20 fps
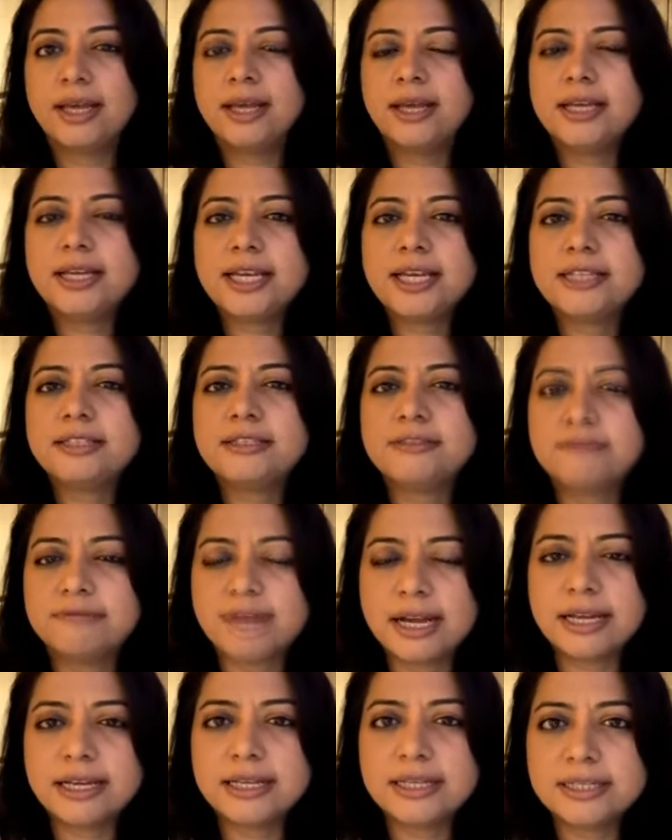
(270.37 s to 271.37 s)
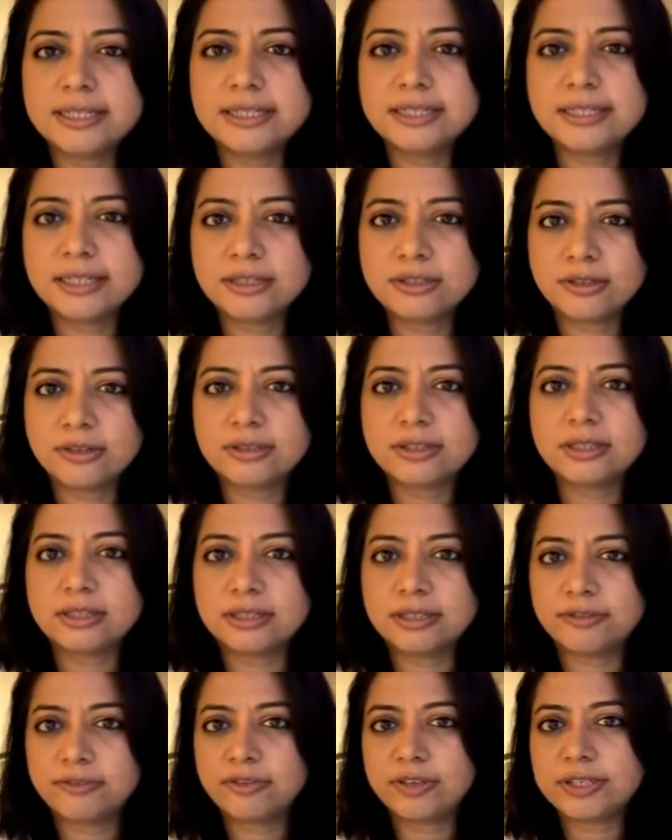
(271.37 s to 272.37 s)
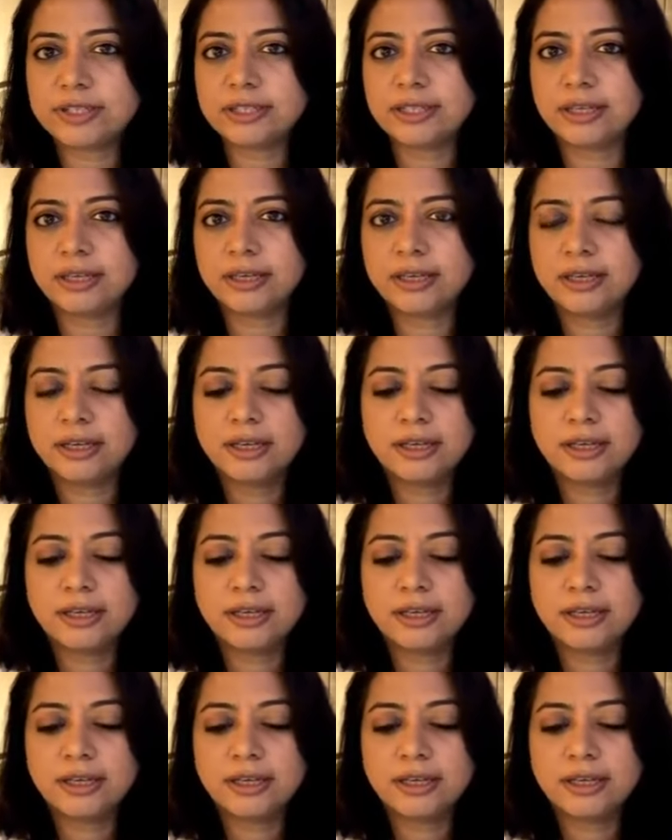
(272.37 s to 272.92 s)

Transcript: against violence that doctors are facing.